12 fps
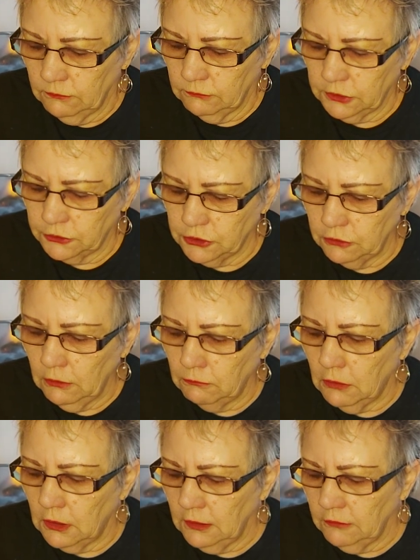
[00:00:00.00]
With the Two
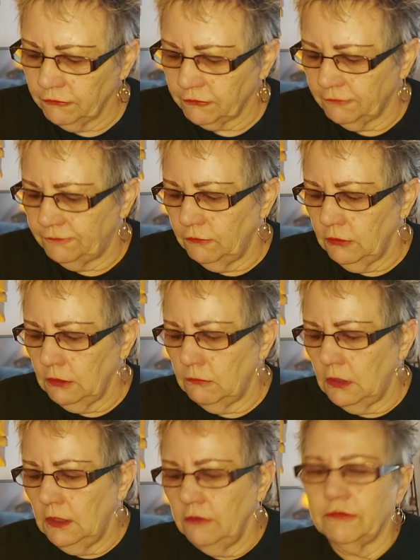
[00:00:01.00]
of Wands, the Four of
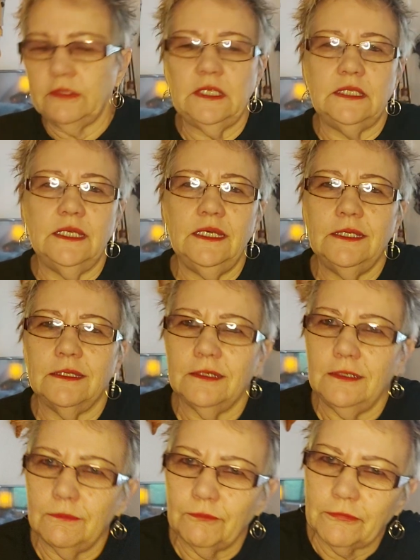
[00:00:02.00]
Wands, and the Nine of
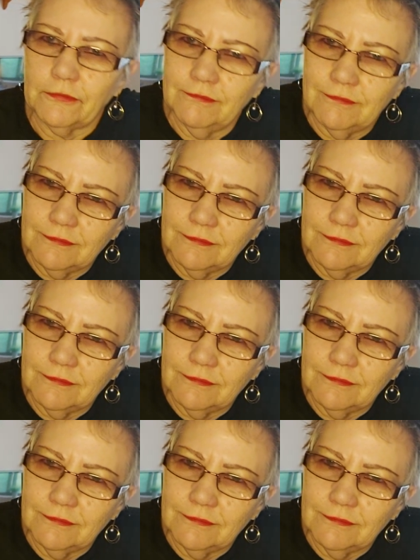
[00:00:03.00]
Cups.